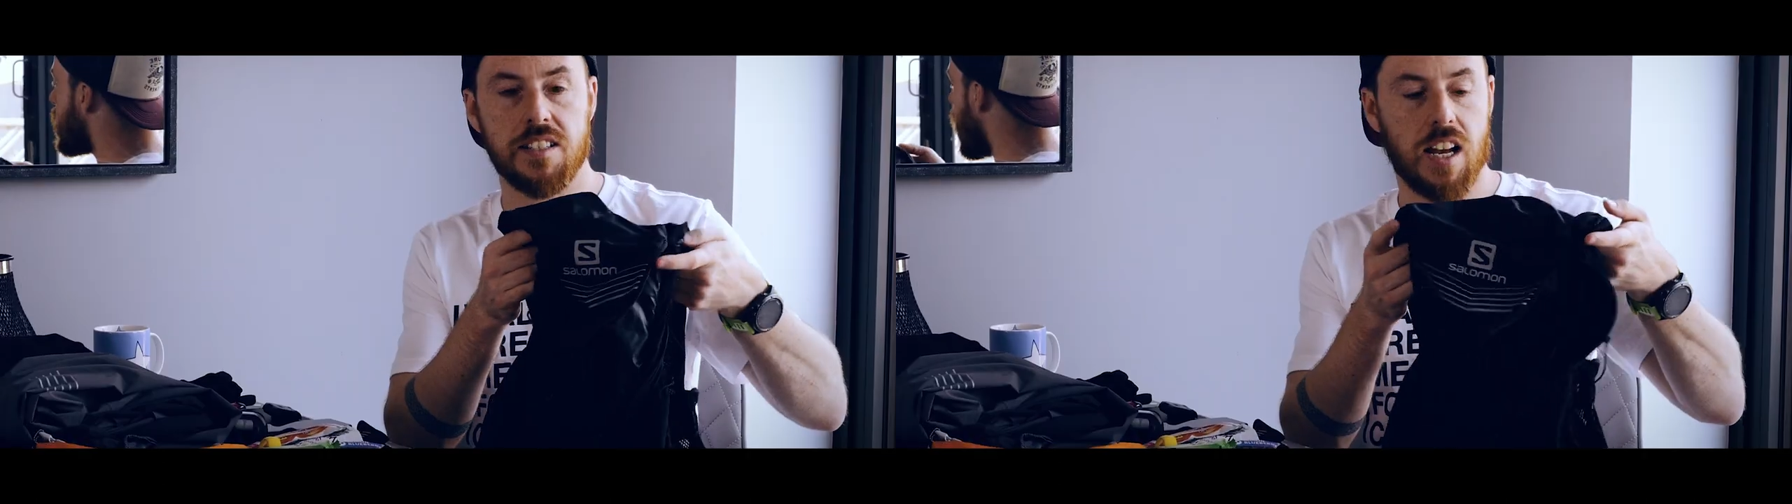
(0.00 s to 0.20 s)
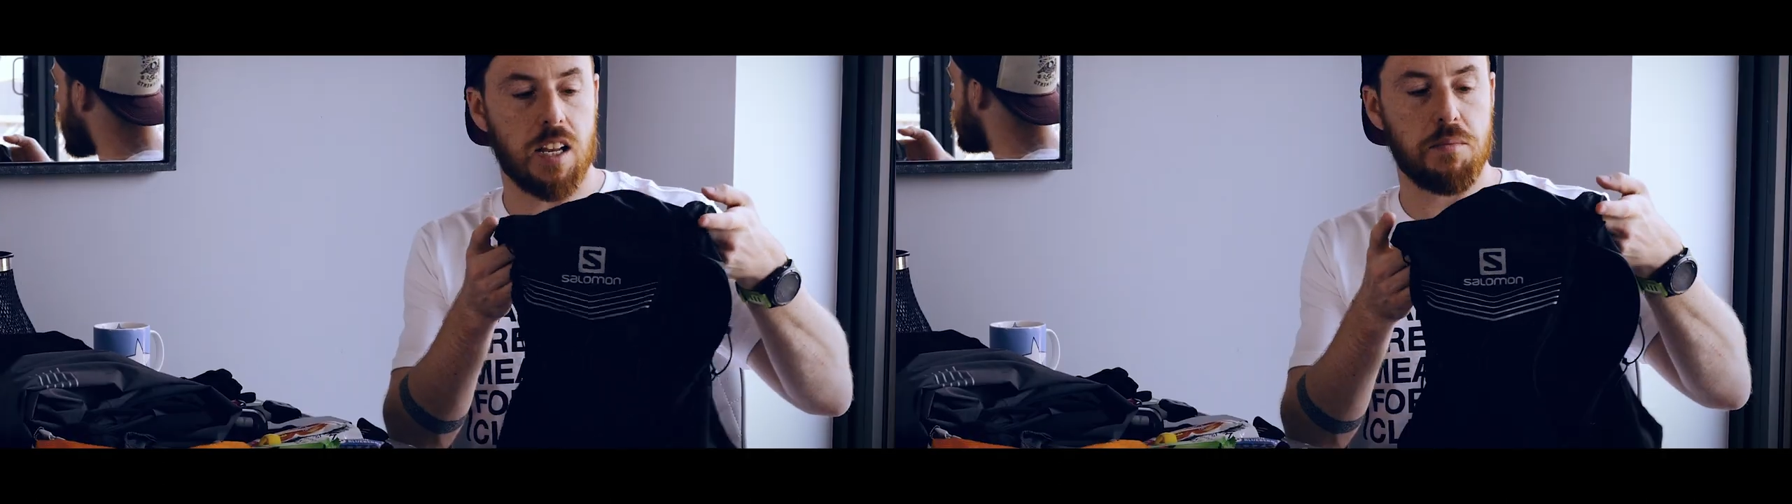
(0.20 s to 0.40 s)

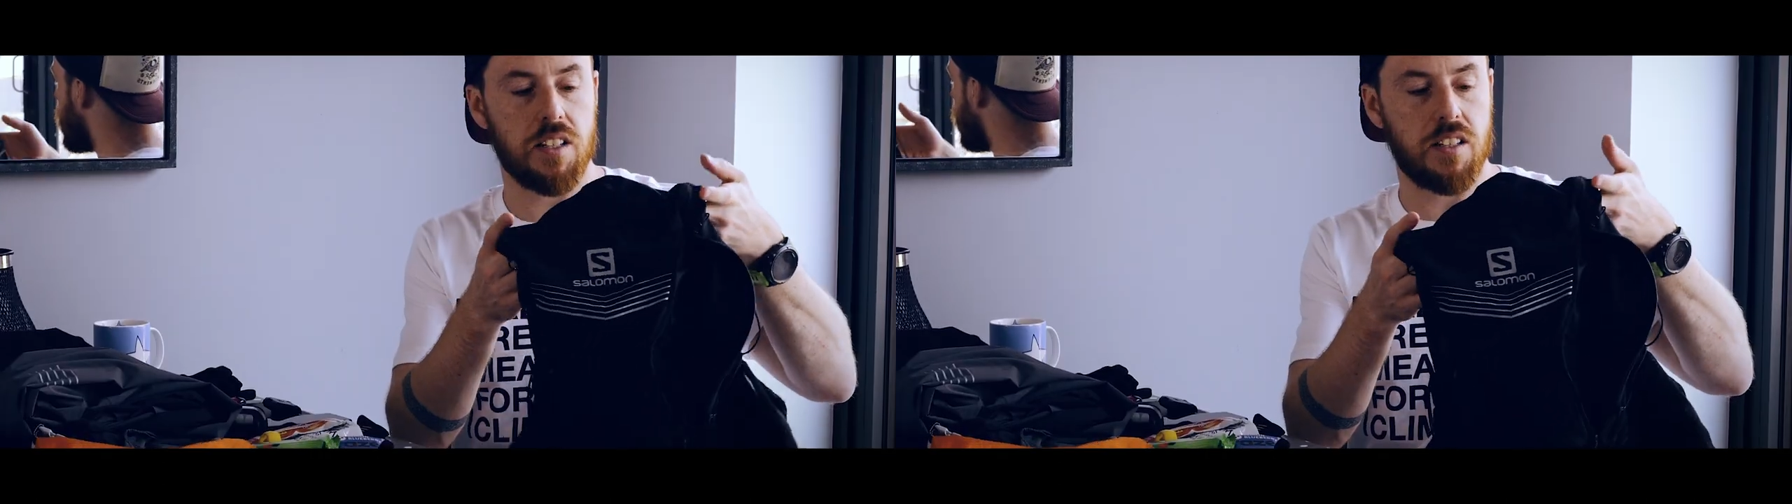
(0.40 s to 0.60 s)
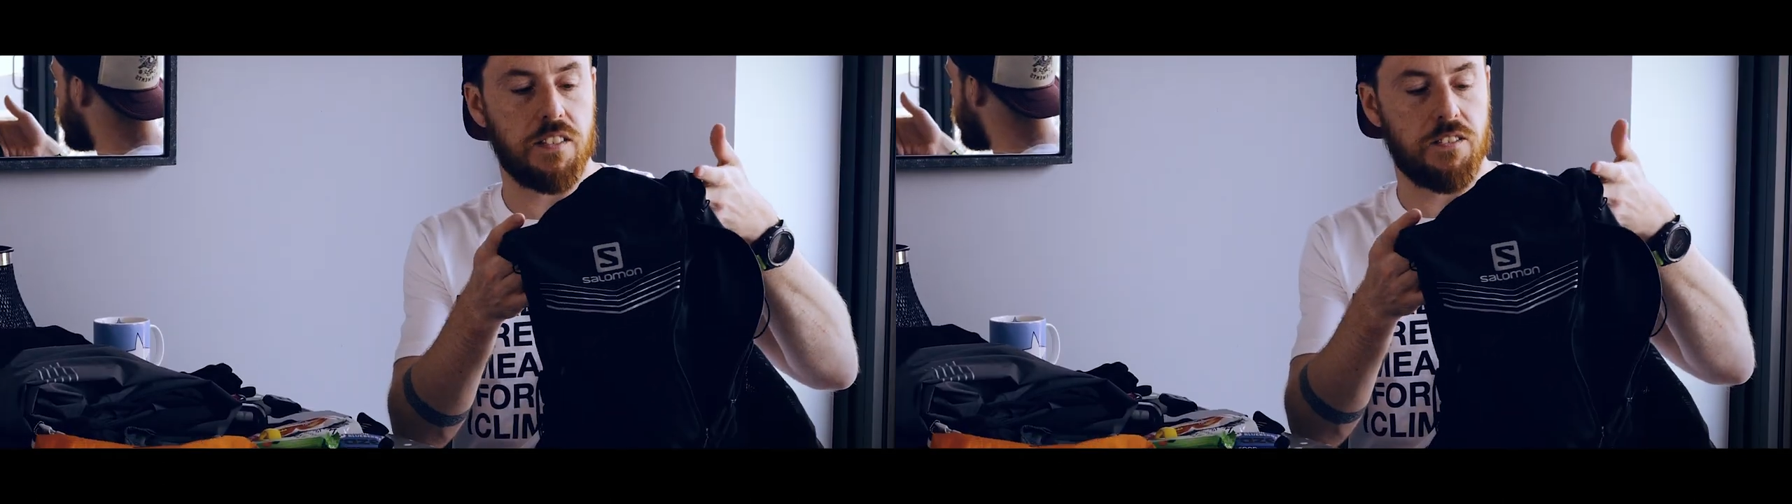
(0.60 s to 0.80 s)

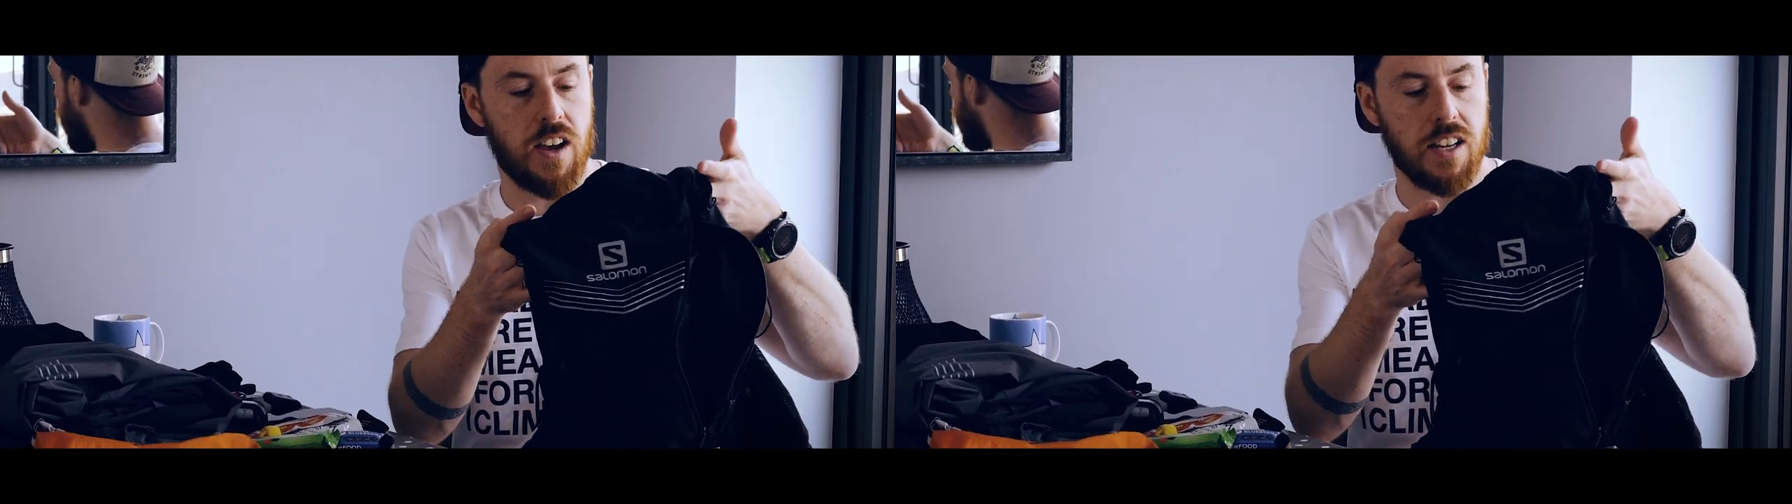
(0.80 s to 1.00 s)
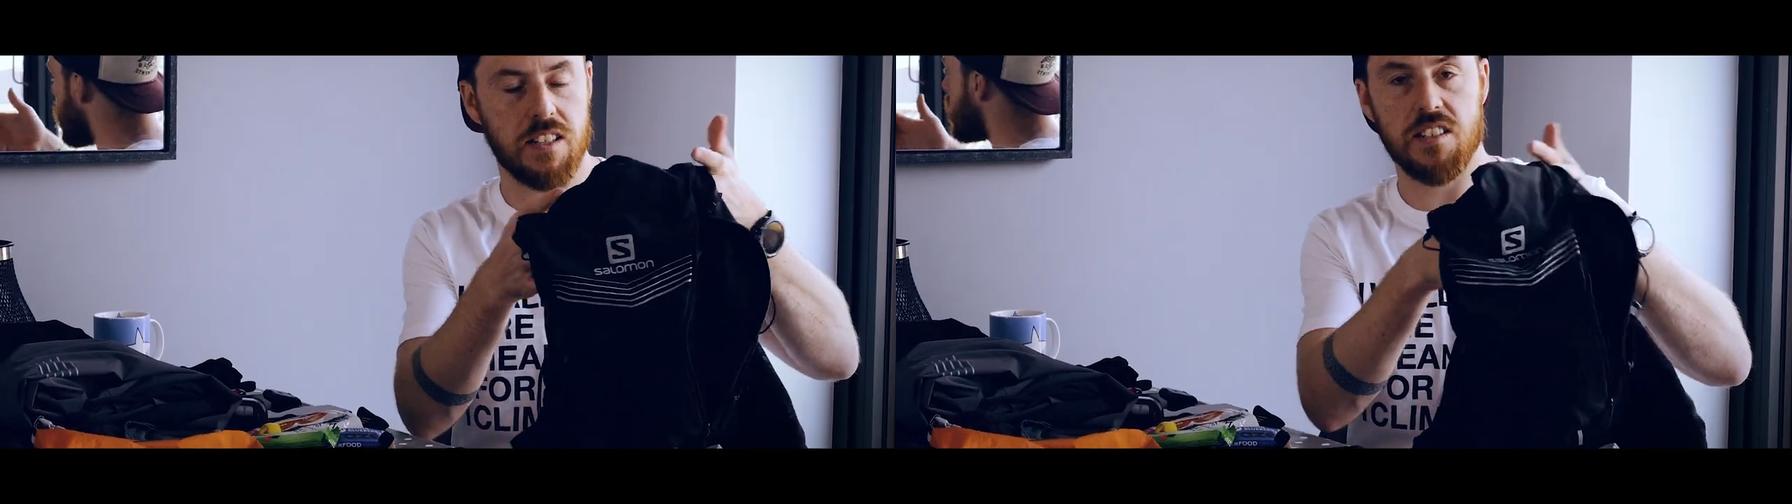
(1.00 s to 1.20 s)
Salomon
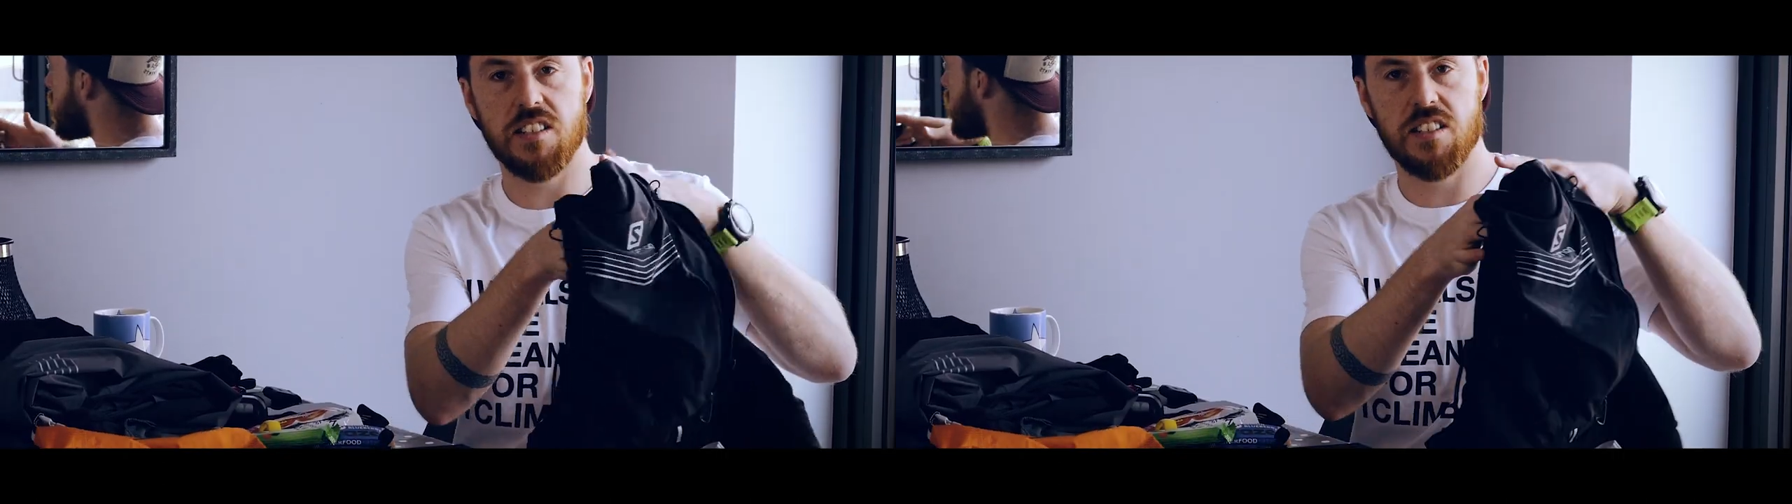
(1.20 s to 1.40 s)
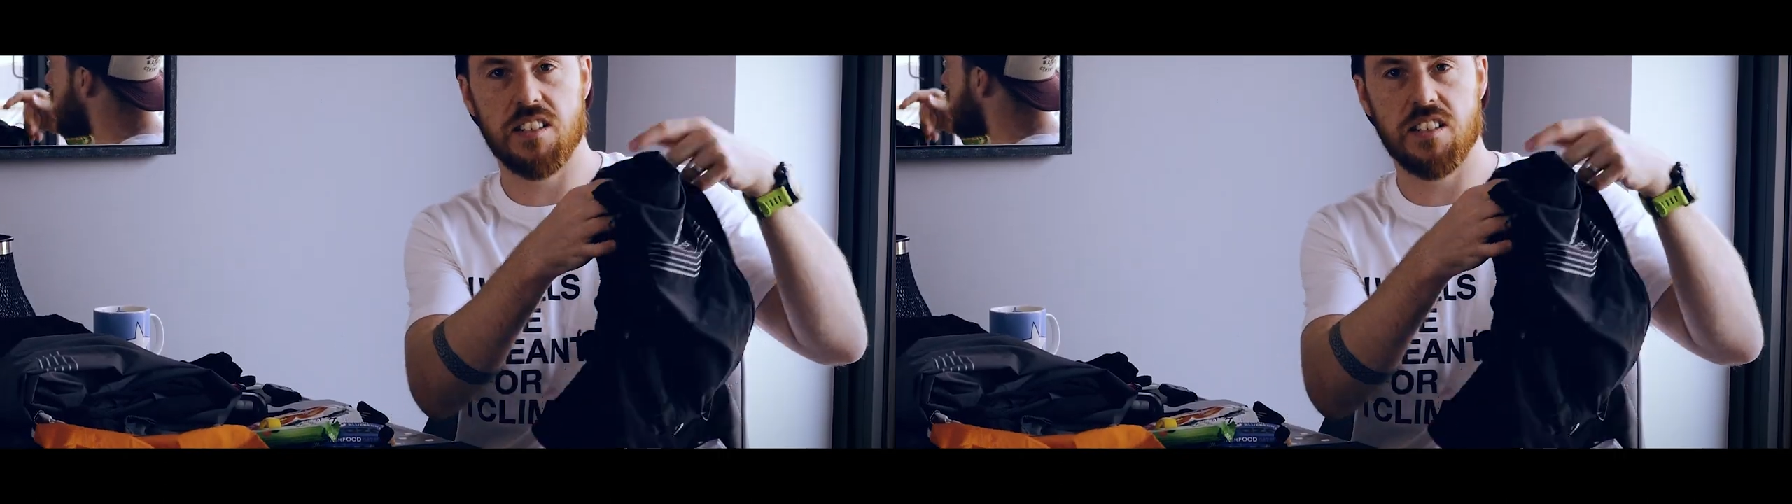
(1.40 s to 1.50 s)
Advanced